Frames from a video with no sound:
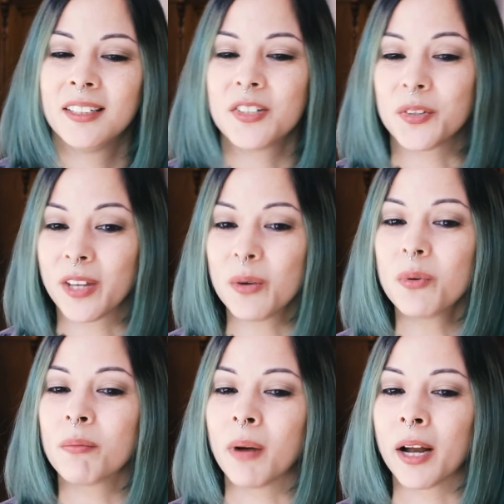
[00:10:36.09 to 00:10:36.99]
So they
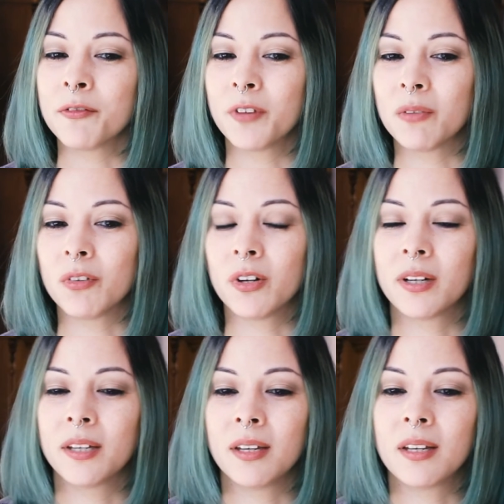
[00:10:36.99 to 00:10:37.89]
were my
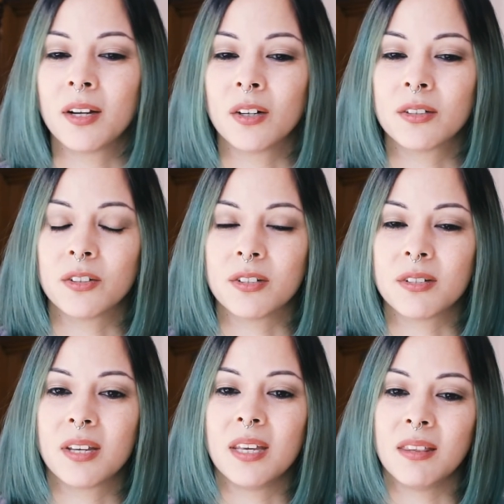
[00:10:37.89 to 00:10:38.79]
favorite, I think, characters
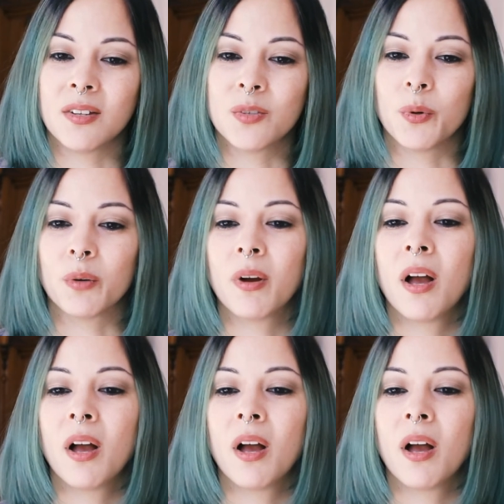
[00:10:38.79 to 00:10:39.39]
in this book.